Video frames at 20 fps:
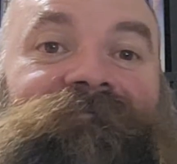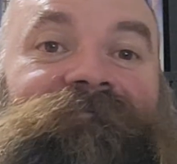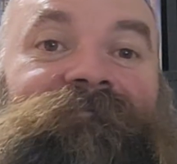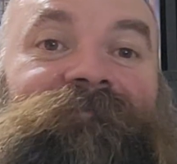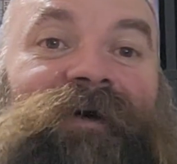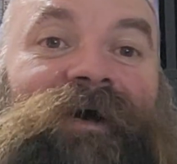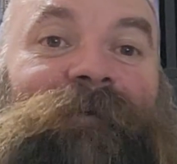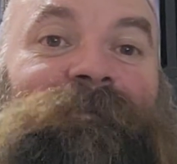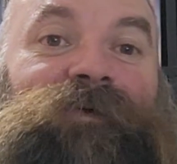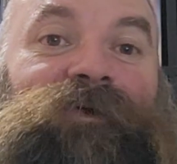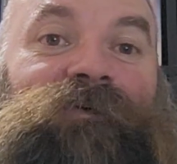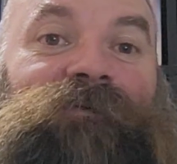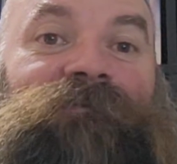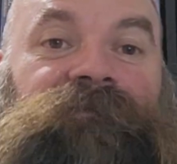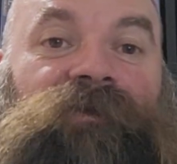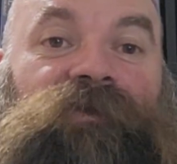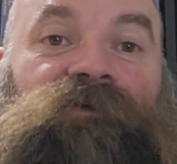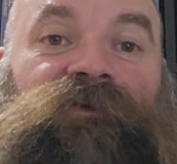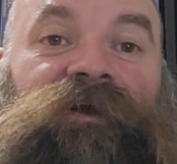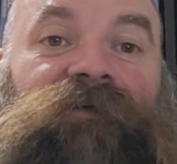pop you.
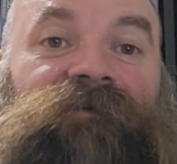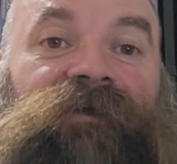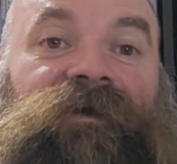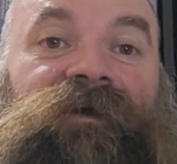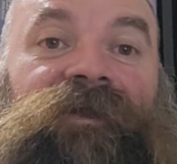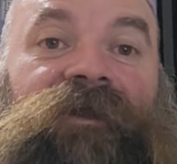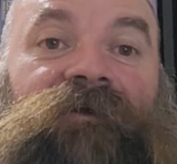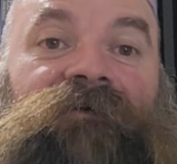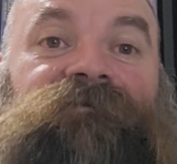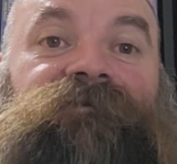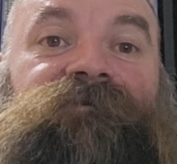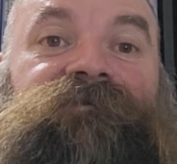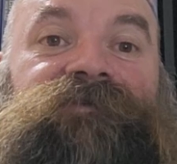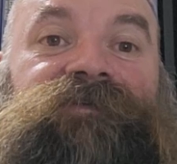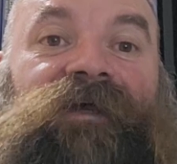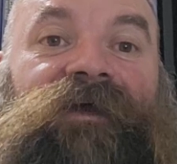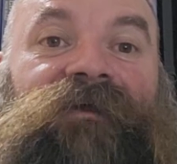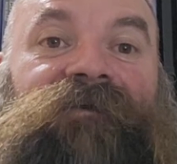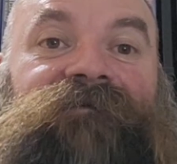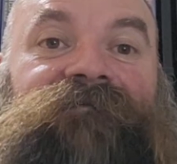You're gonna have a lot of characters
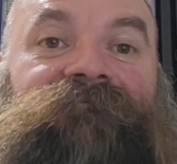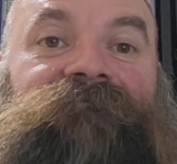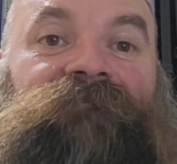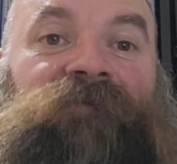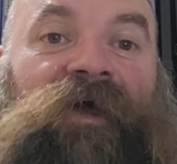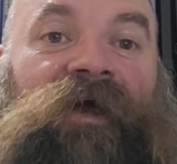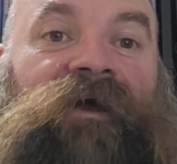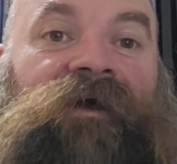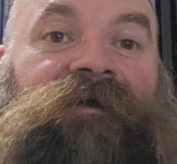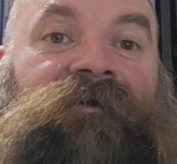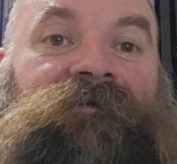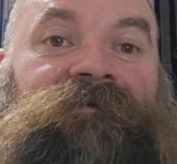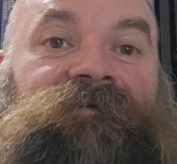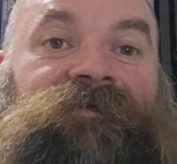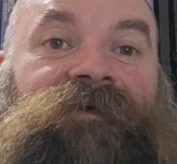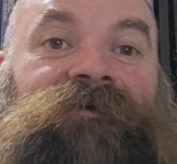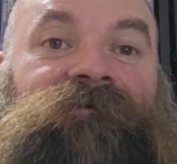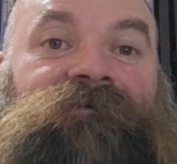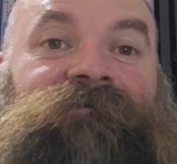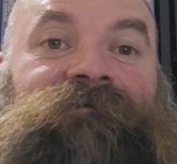that die,
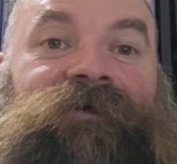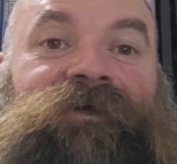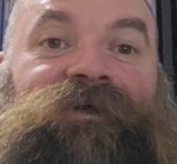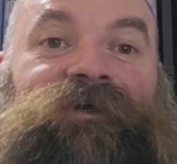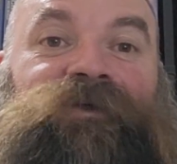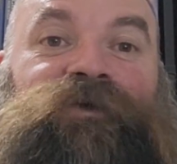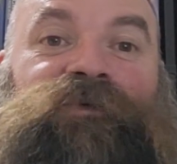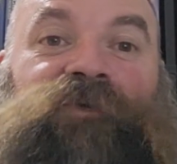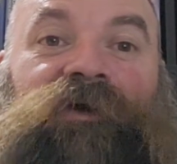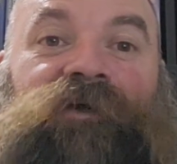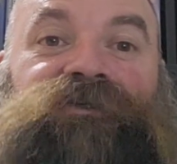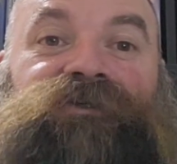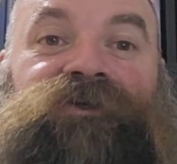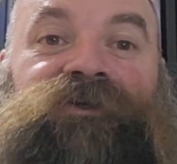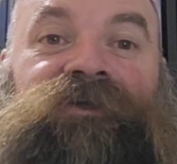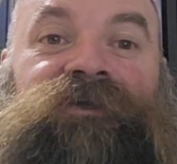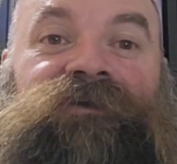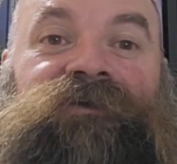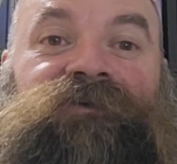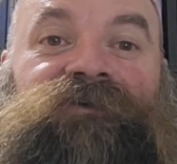so you probably
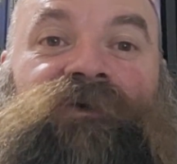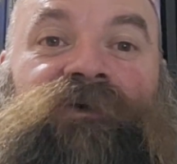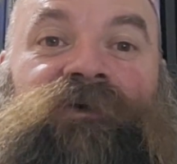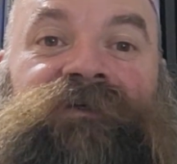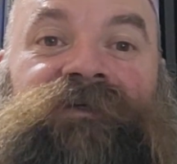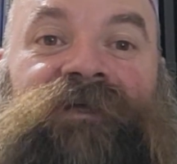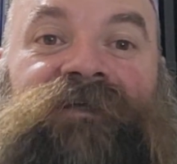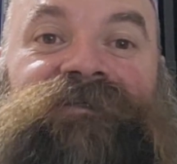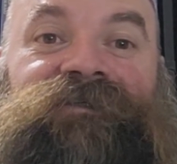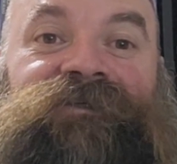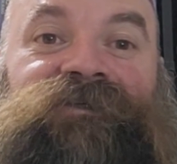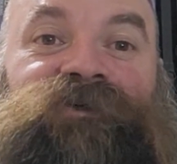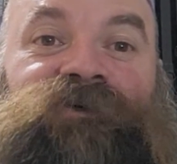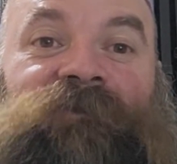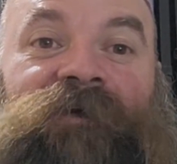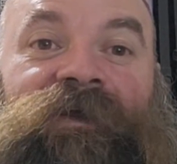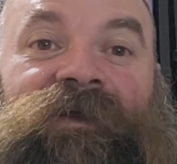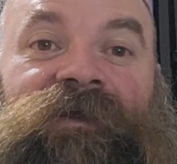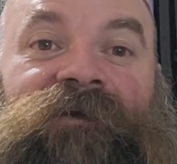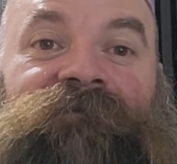shouldn't get too attached to too
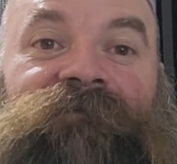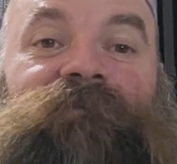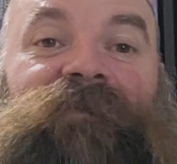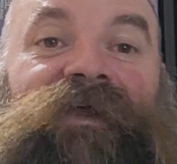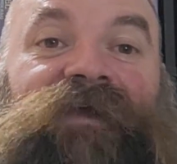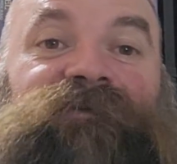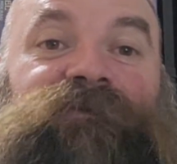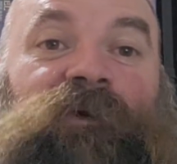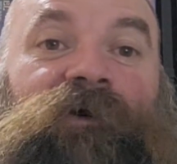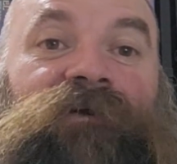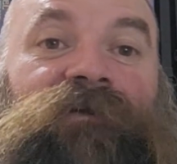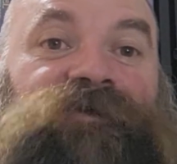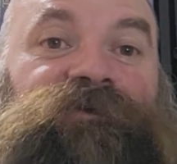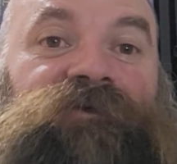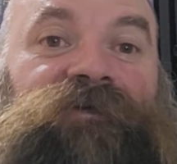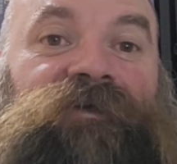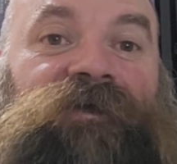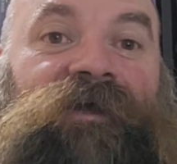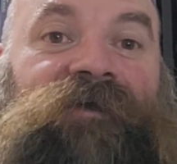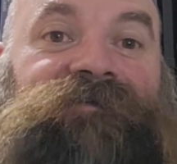many of them. That's part of
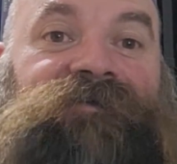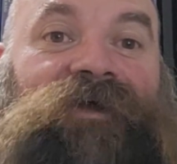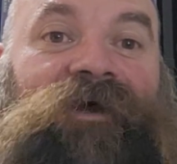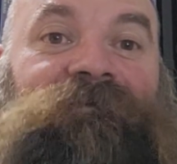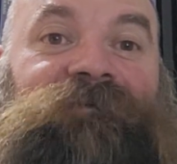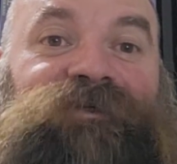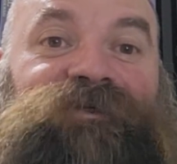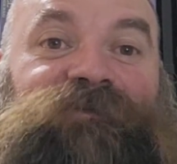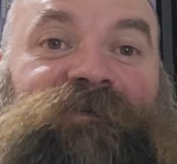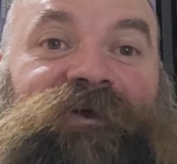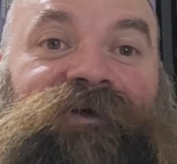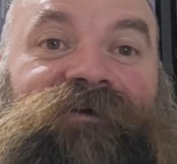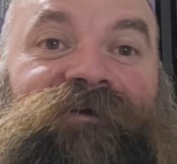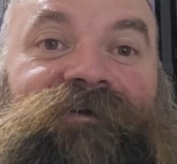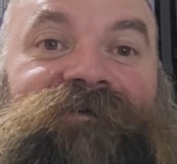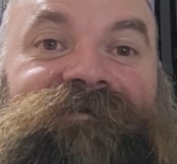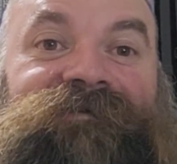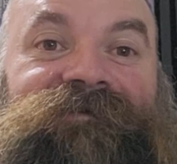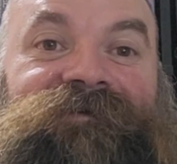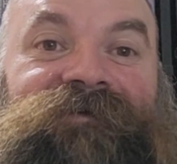the XCOM
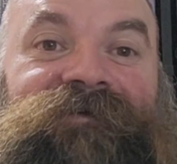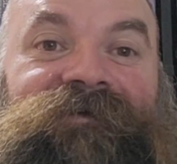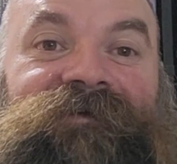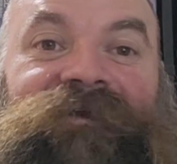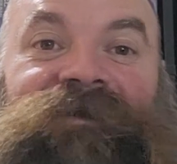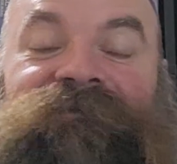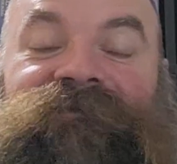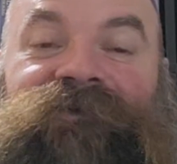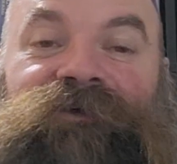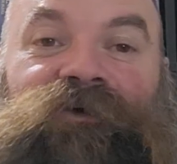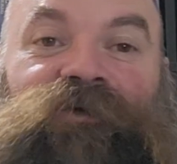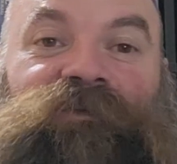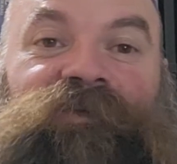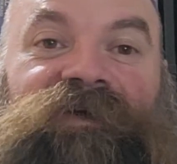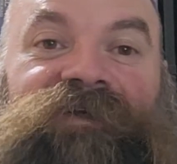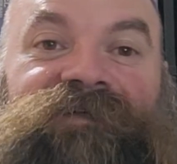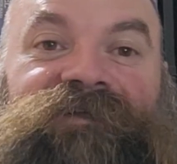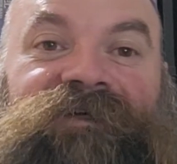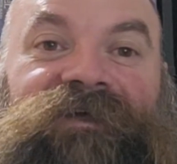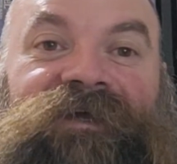experience. Even the old
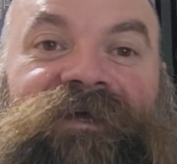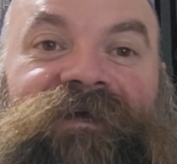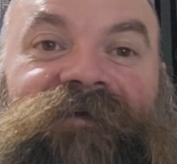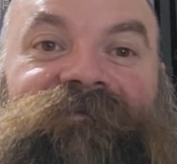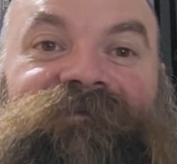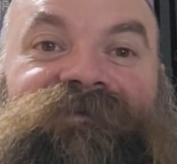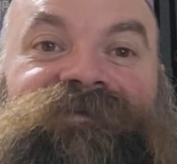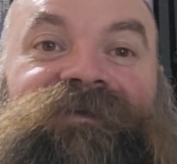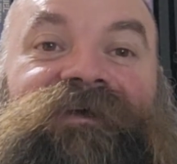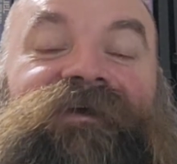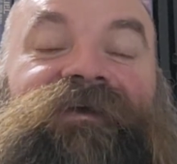PC games,